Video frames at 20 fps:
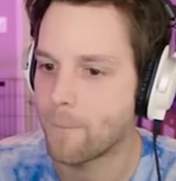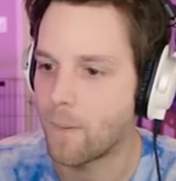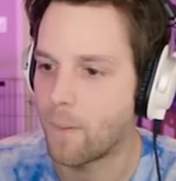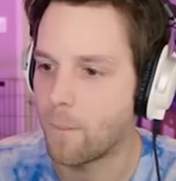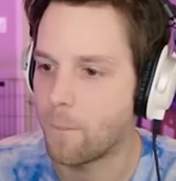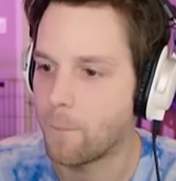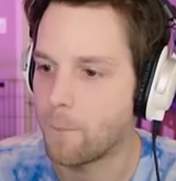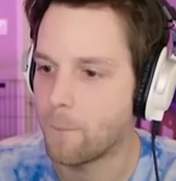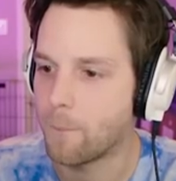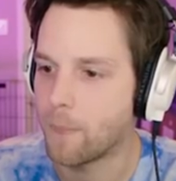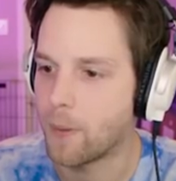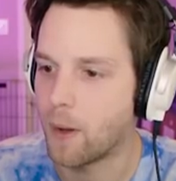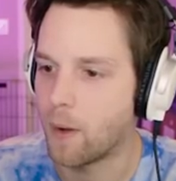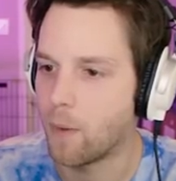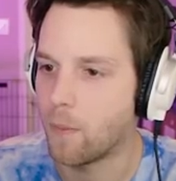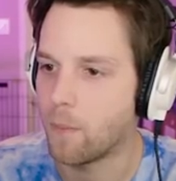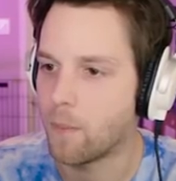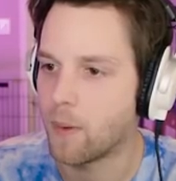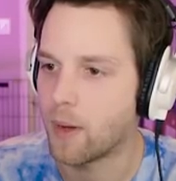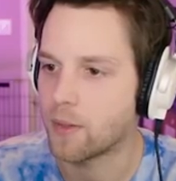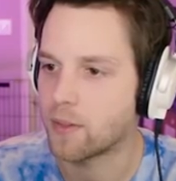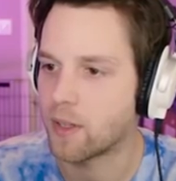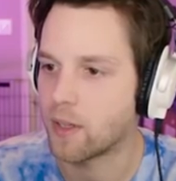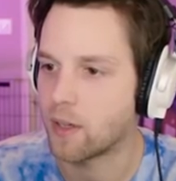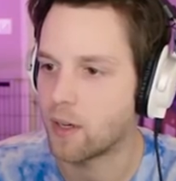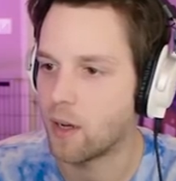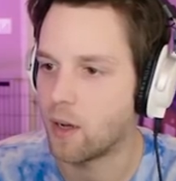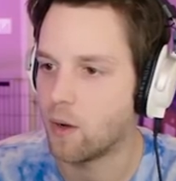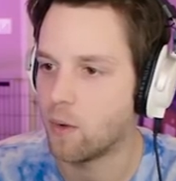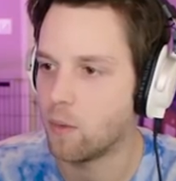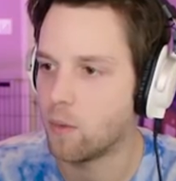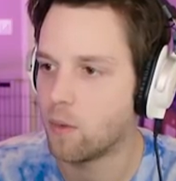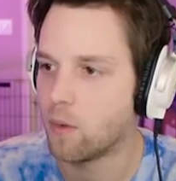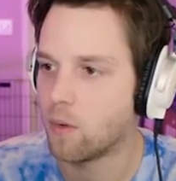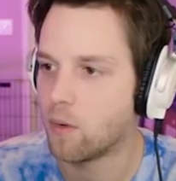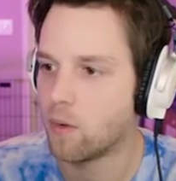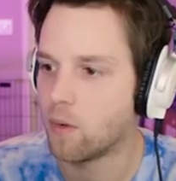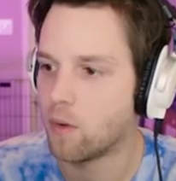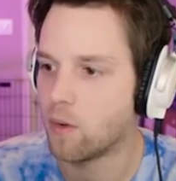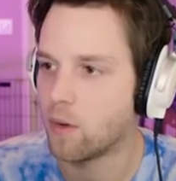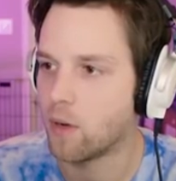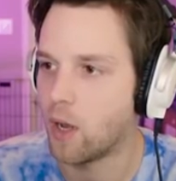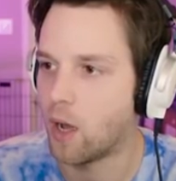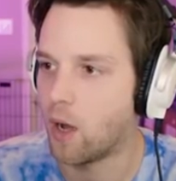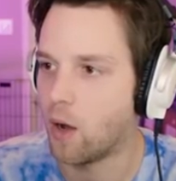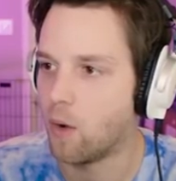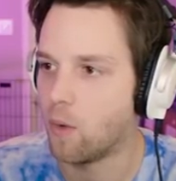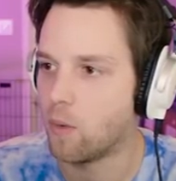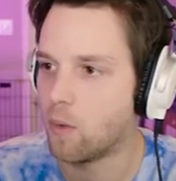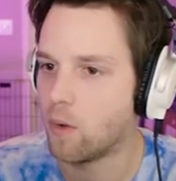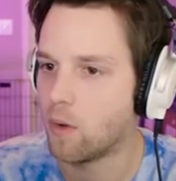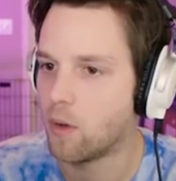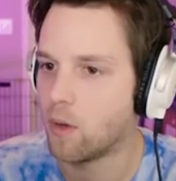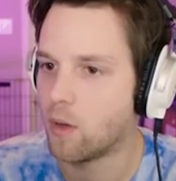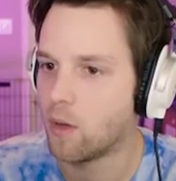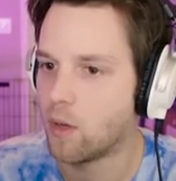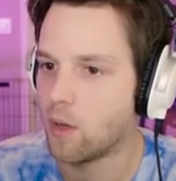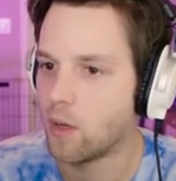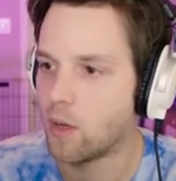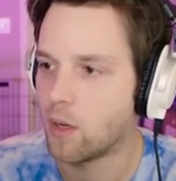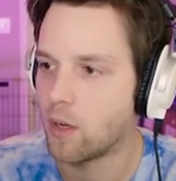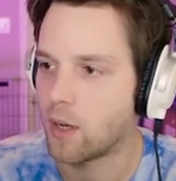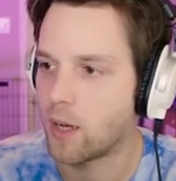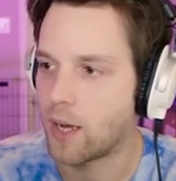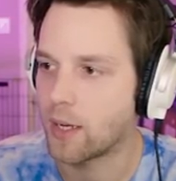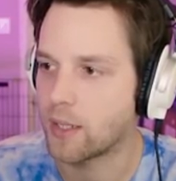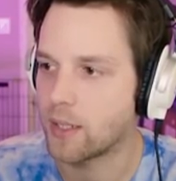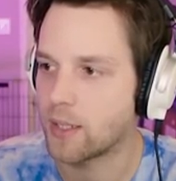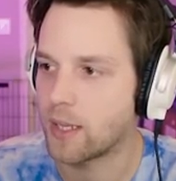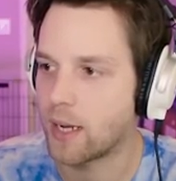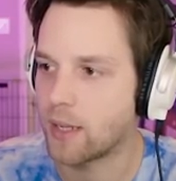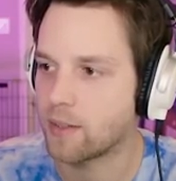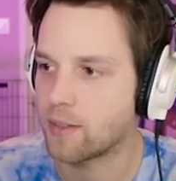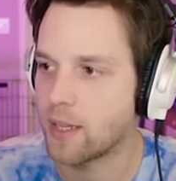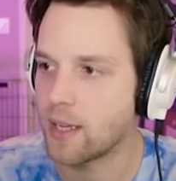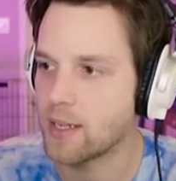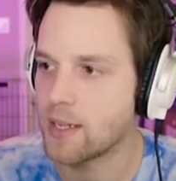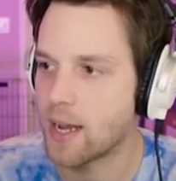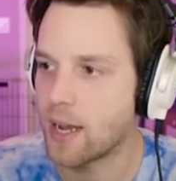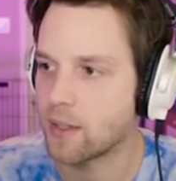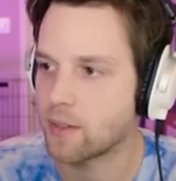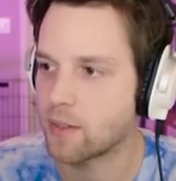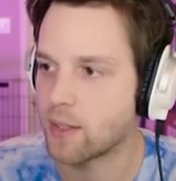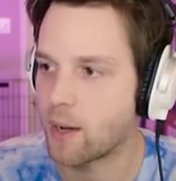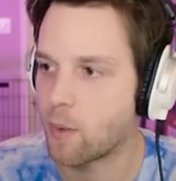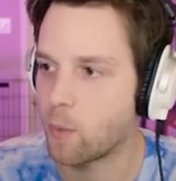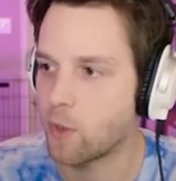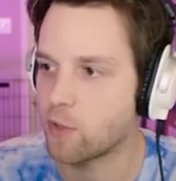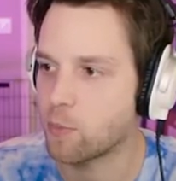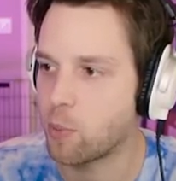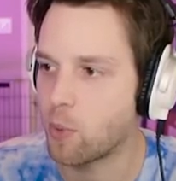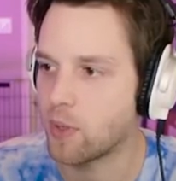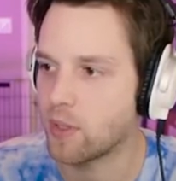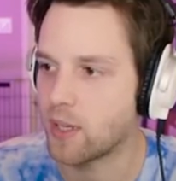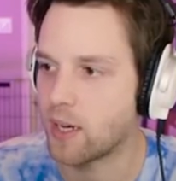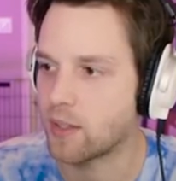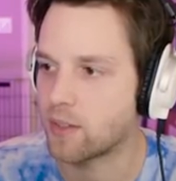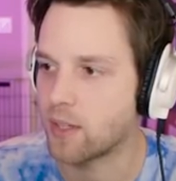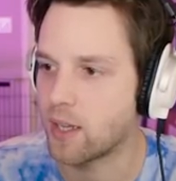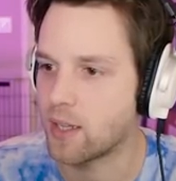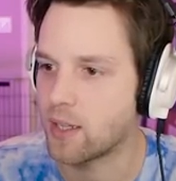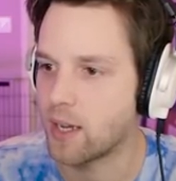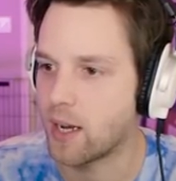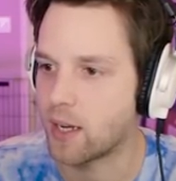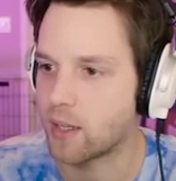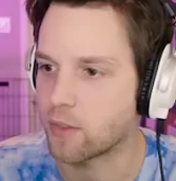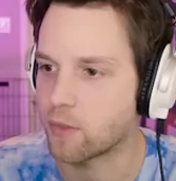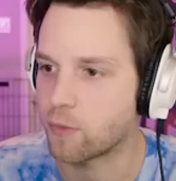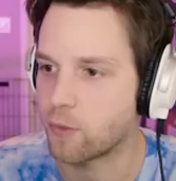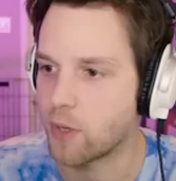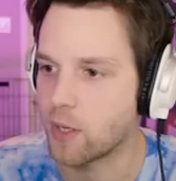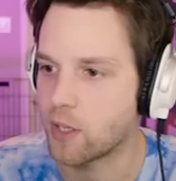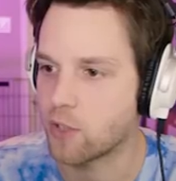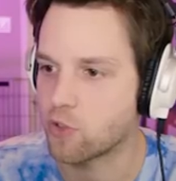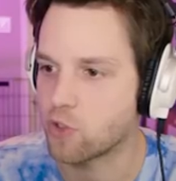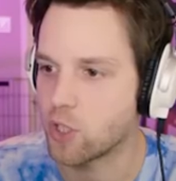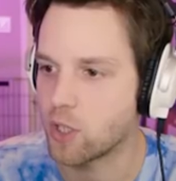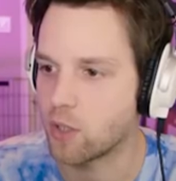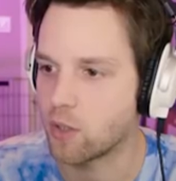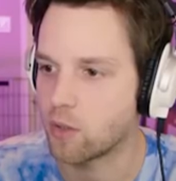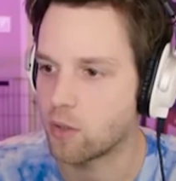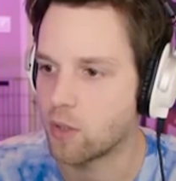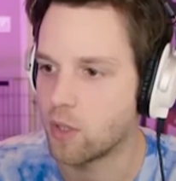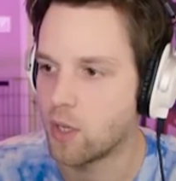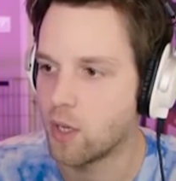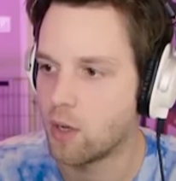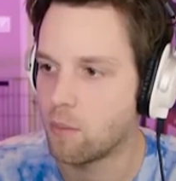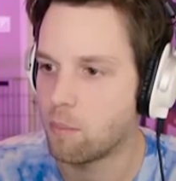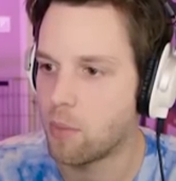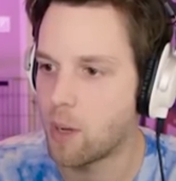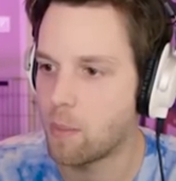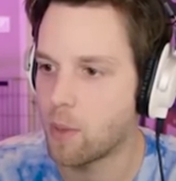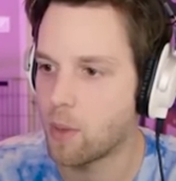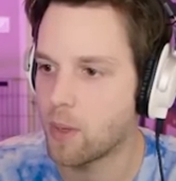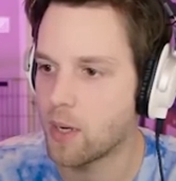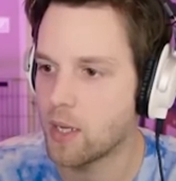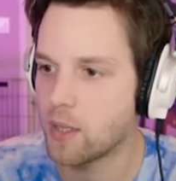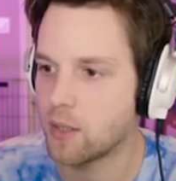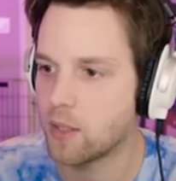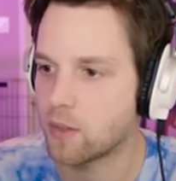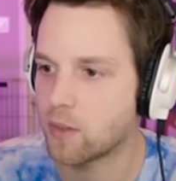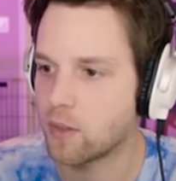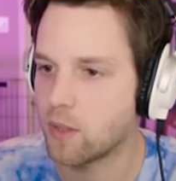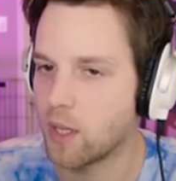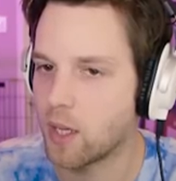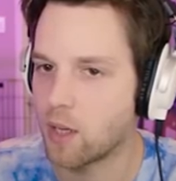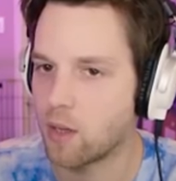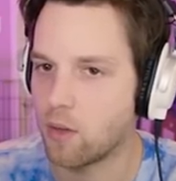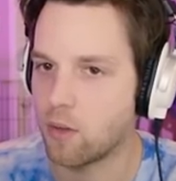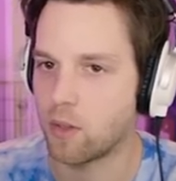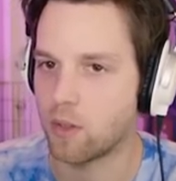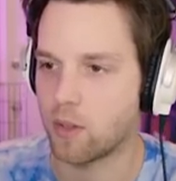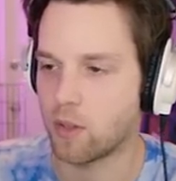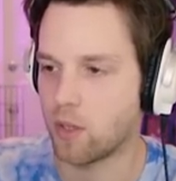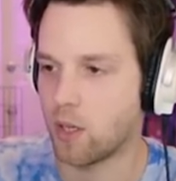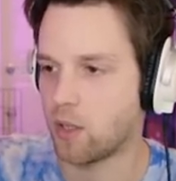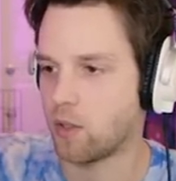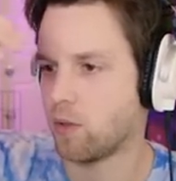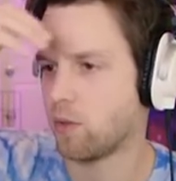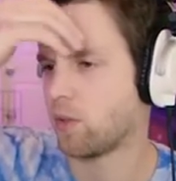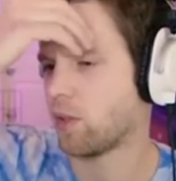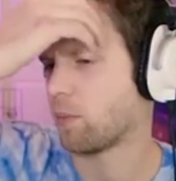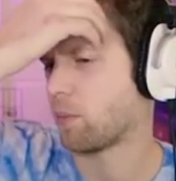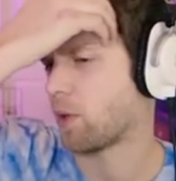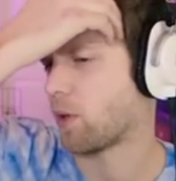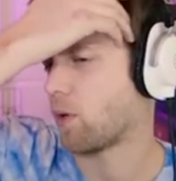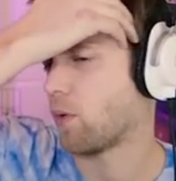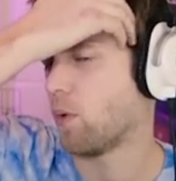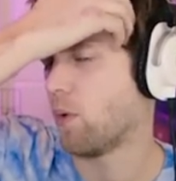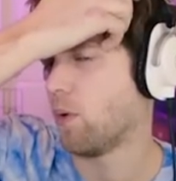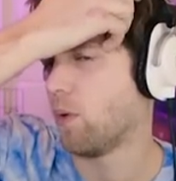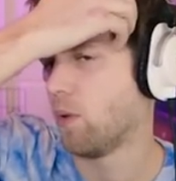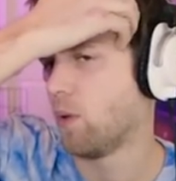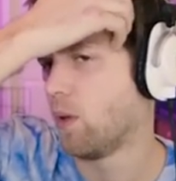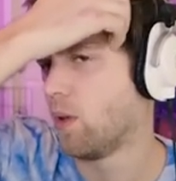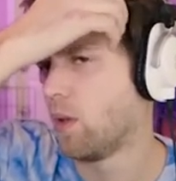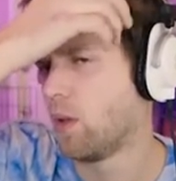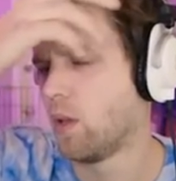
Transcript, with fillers: No, no. I said no. No. I, did I say yes? At which point did I say yes? Freaking chill. Bumbo, eat this nickel and, and do something cool.